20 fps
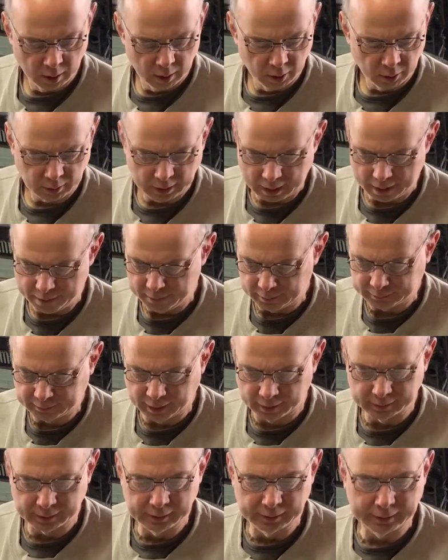Okay, this
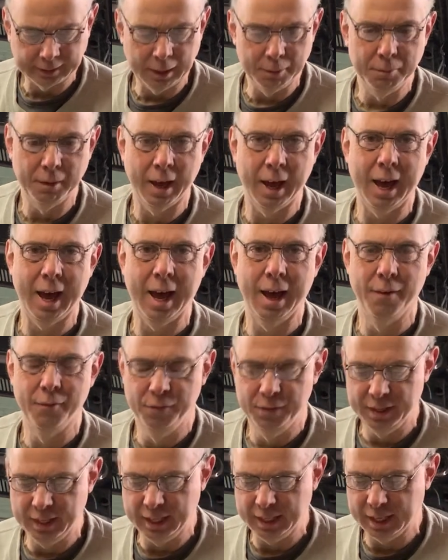doesn't seem to have
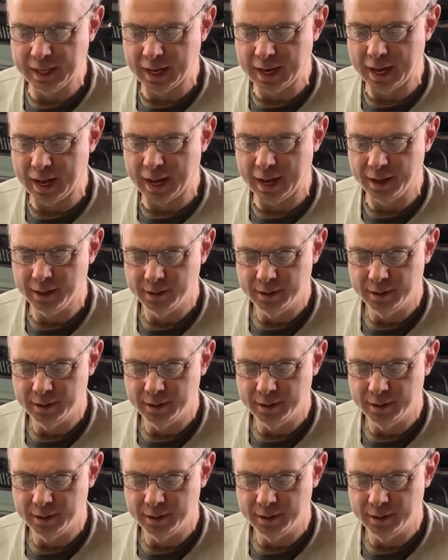the